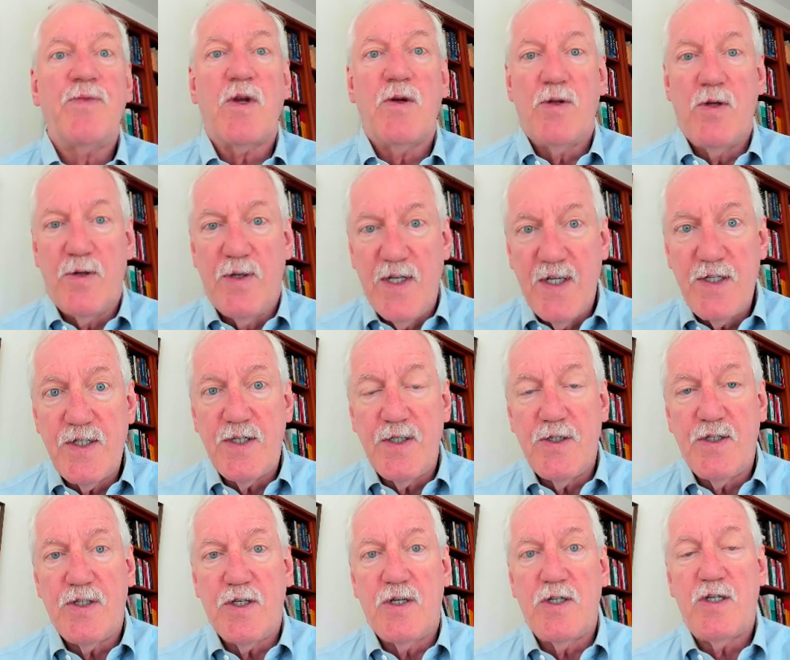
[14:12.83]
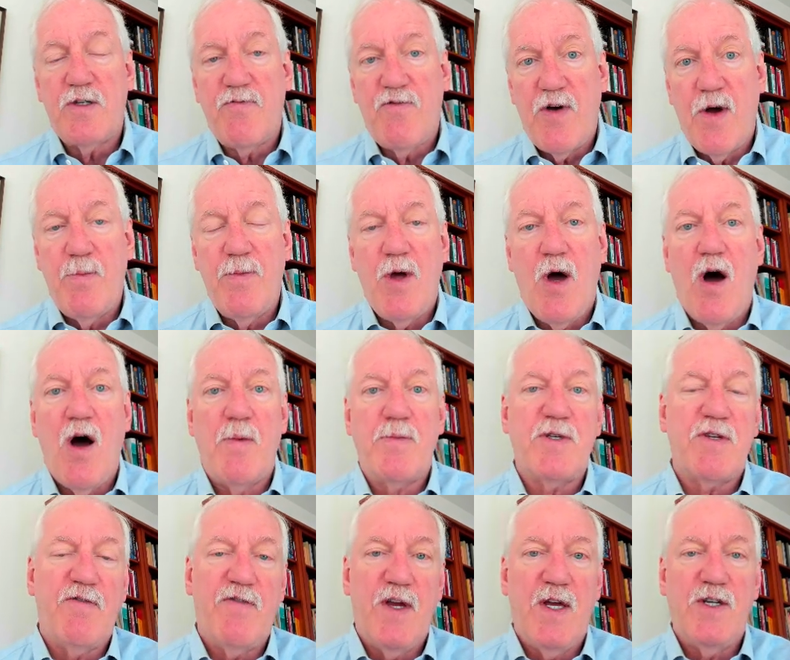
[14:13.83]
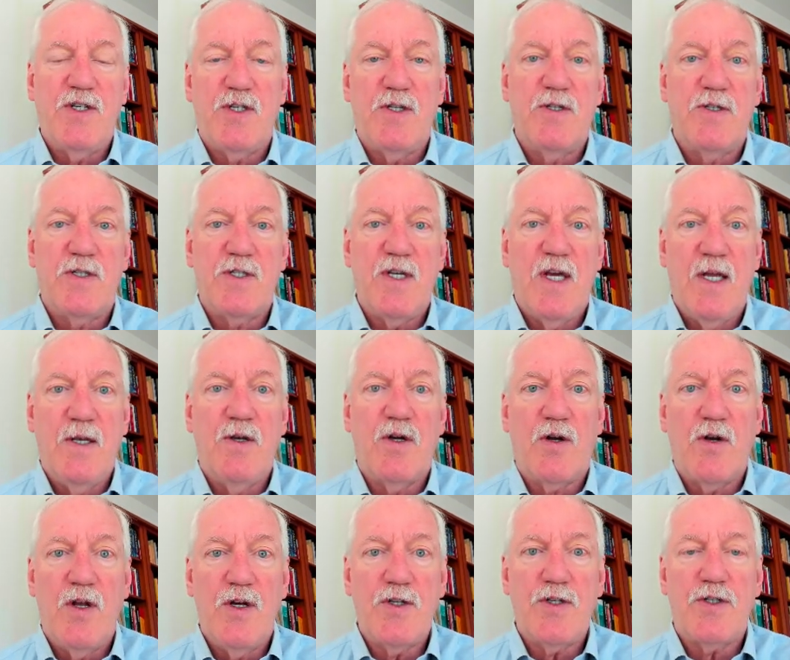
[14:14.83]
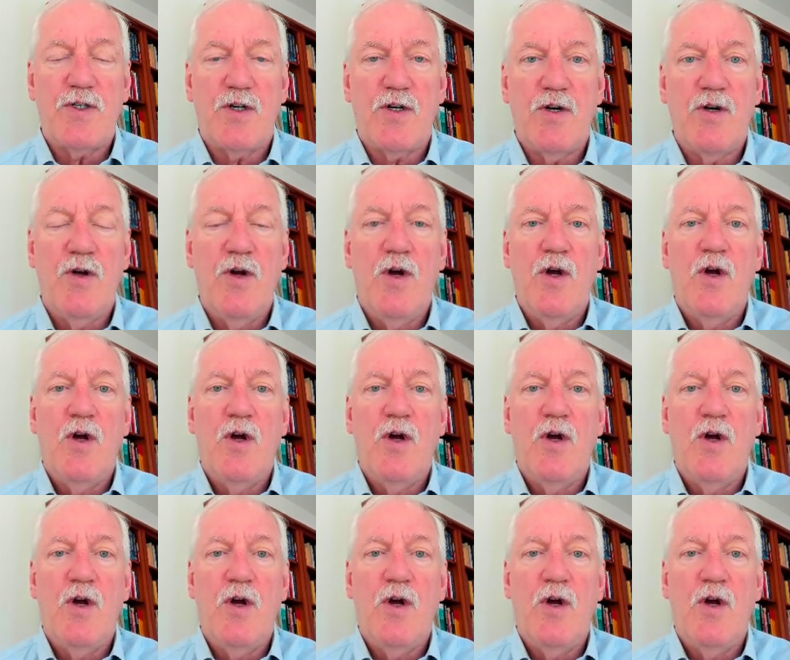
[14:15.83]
the distances from the observations in the cluster